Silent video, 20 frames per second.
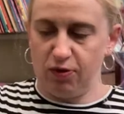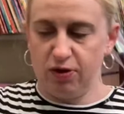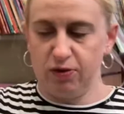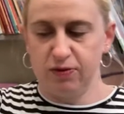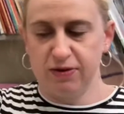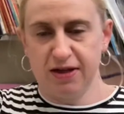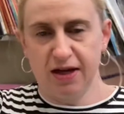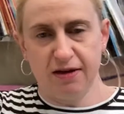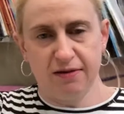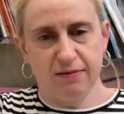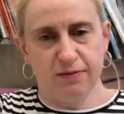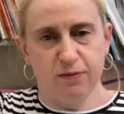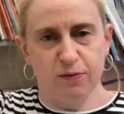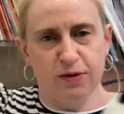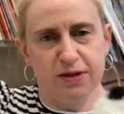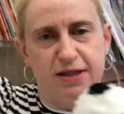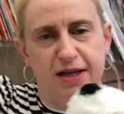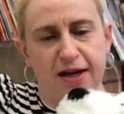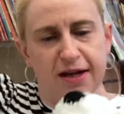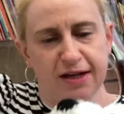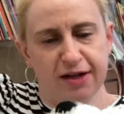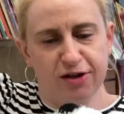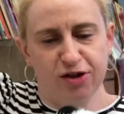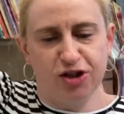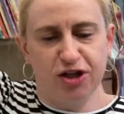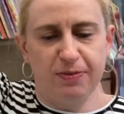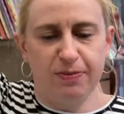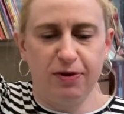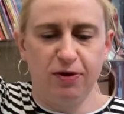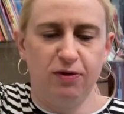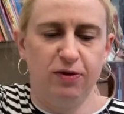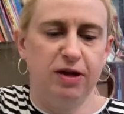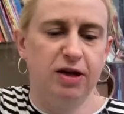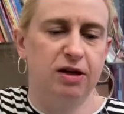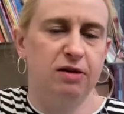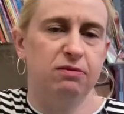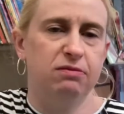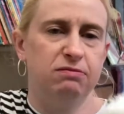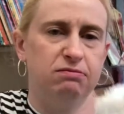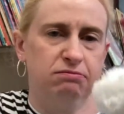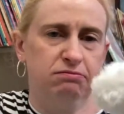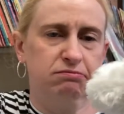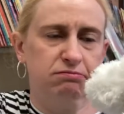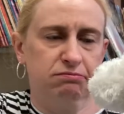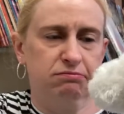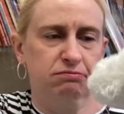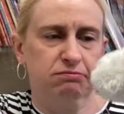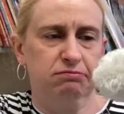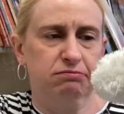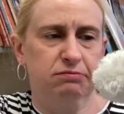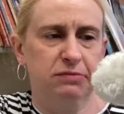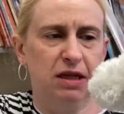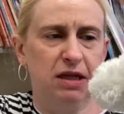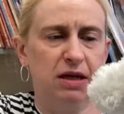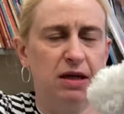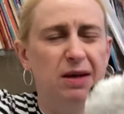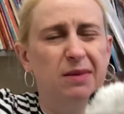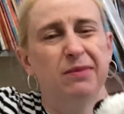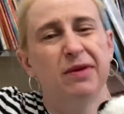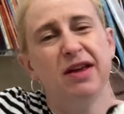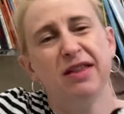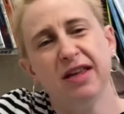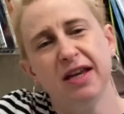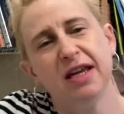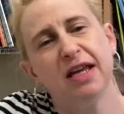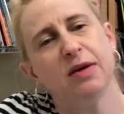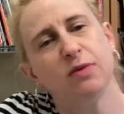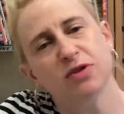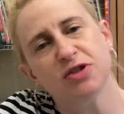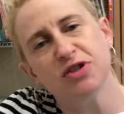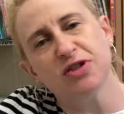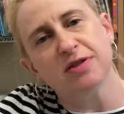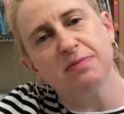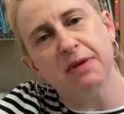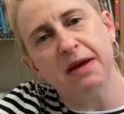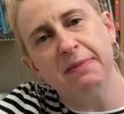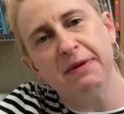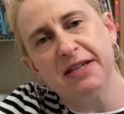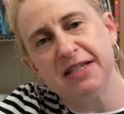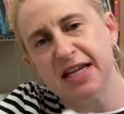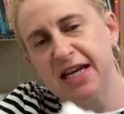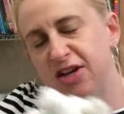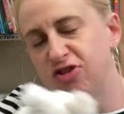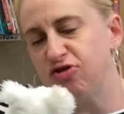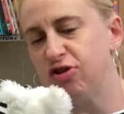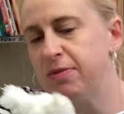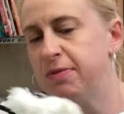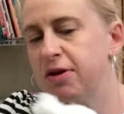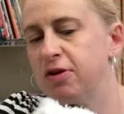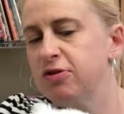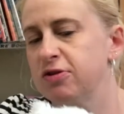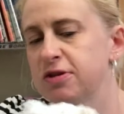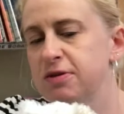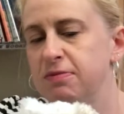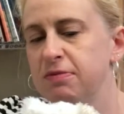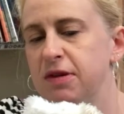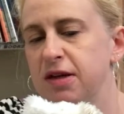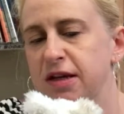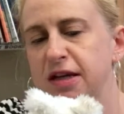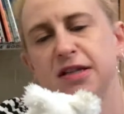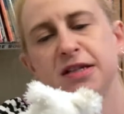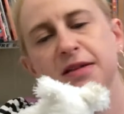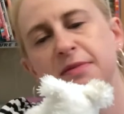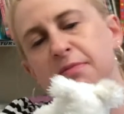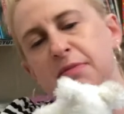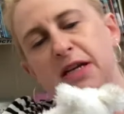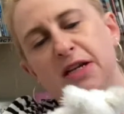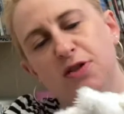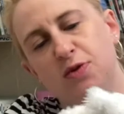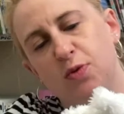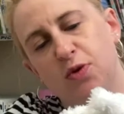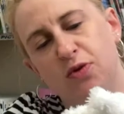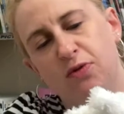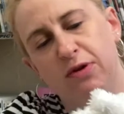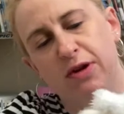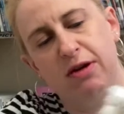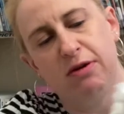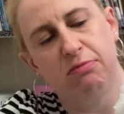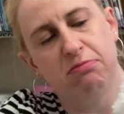was that little sheep annoying you? But I think he was just maybe daydreaming or something. He didn't mean to annoy